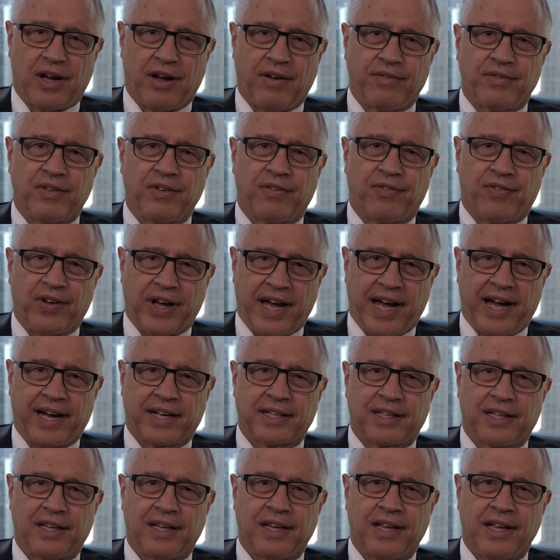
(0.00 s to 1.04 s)
of the
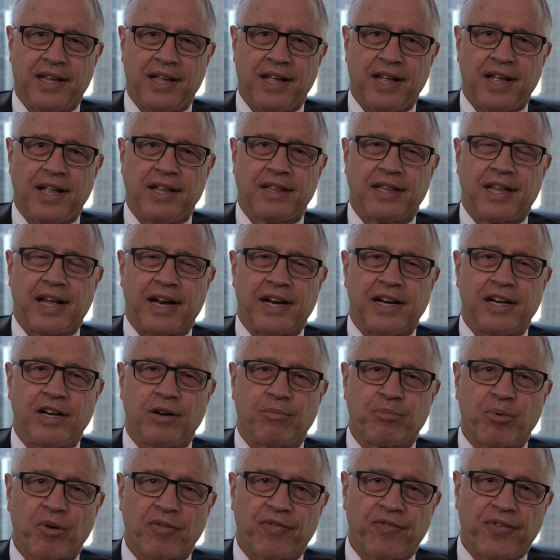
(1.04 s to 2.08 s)
fact that in
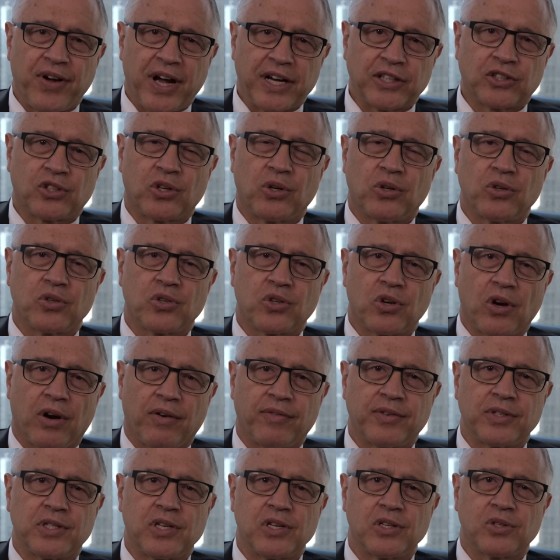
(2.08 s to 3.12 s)
a professional
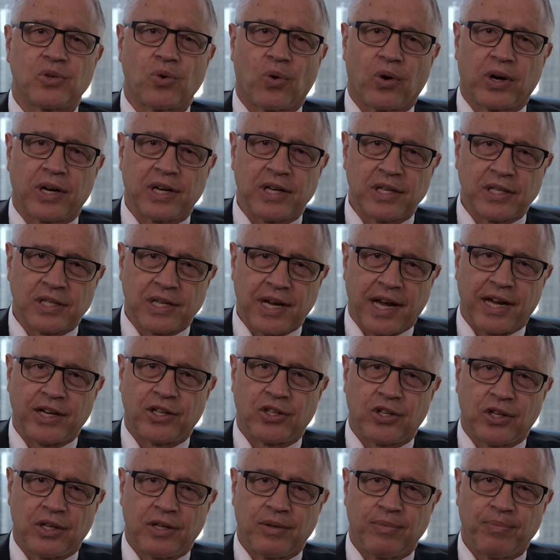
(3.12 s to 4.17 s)
services
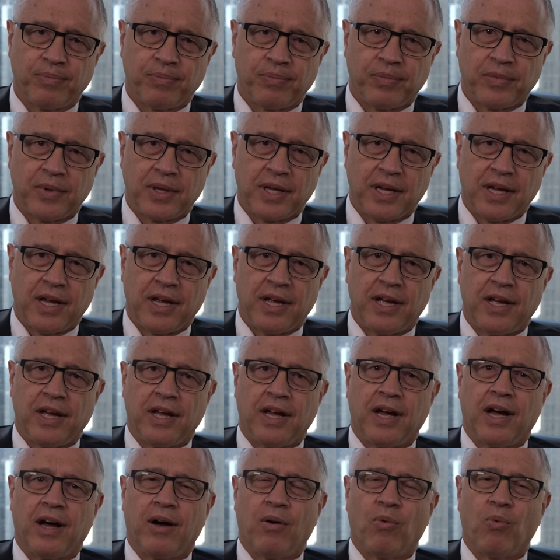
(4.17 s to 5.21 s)
organization,
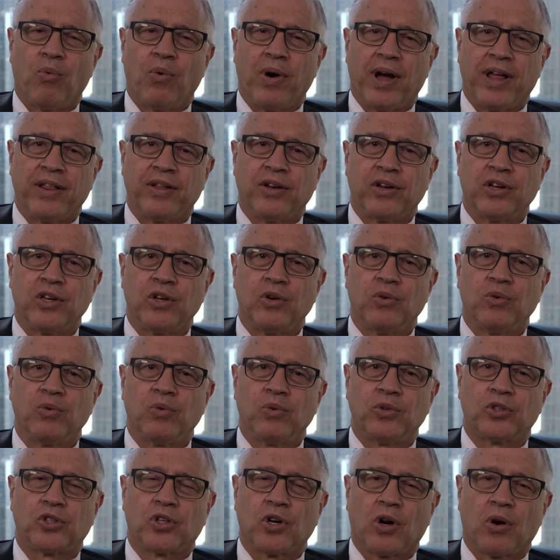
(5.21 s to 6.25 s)
whether
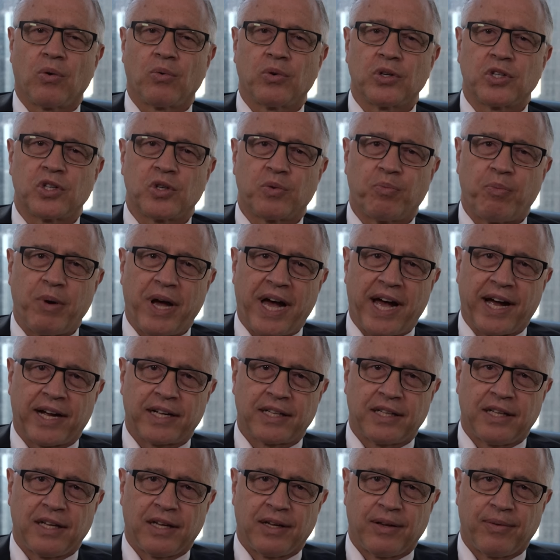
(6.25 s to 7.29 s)
you show
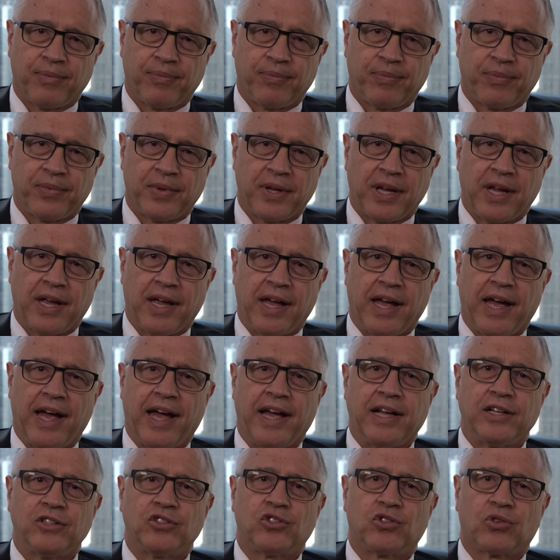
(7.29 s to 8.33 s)
respect
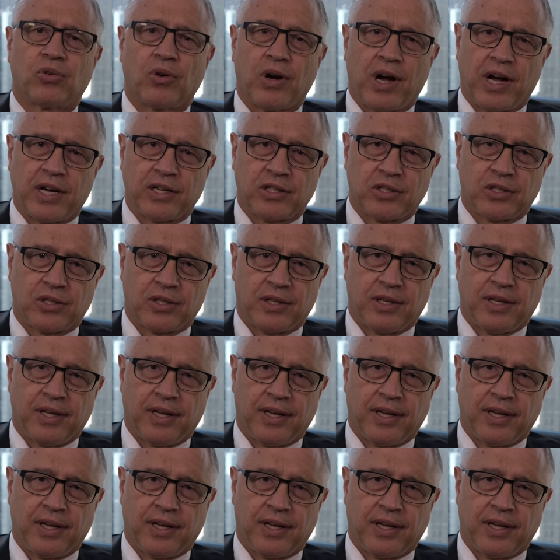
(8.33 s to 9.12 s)
and trust